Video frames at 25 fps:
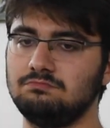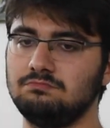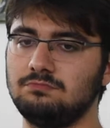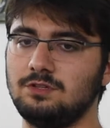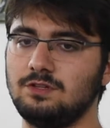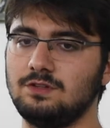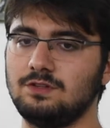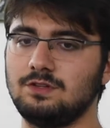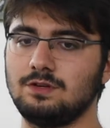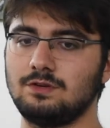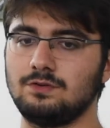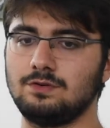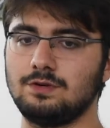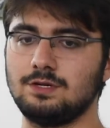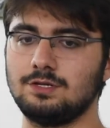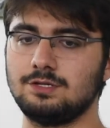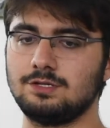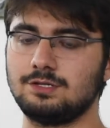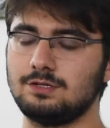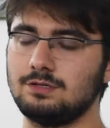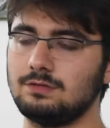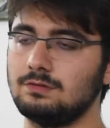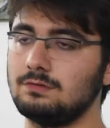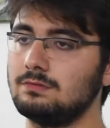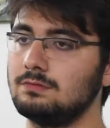
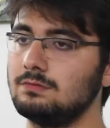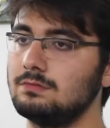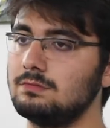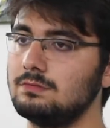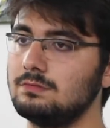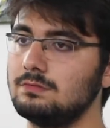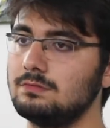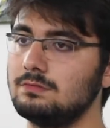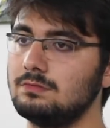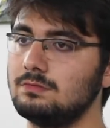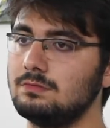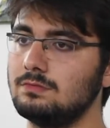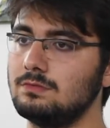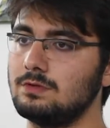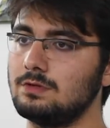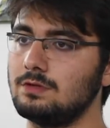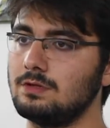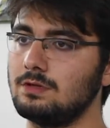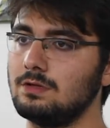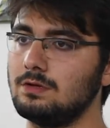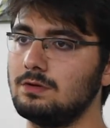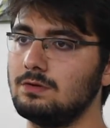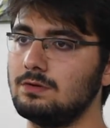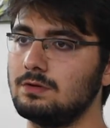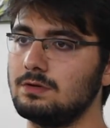Integration with the
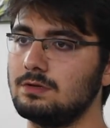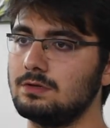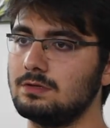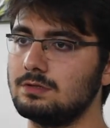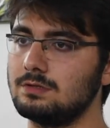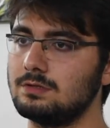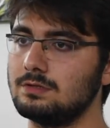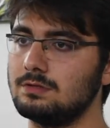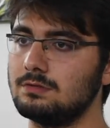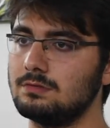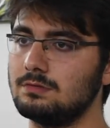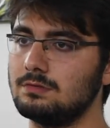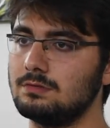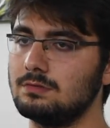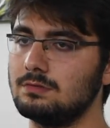locals.